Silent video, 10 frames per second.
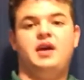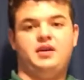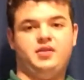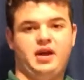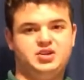
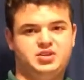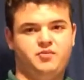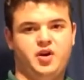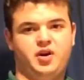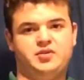an
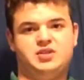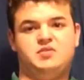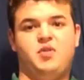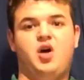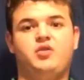election where
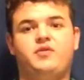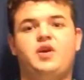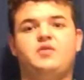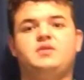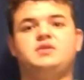
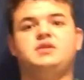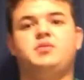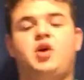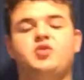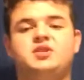
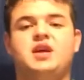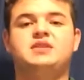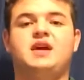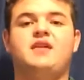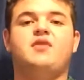smaller
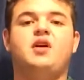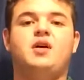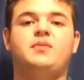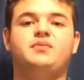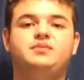states
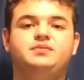have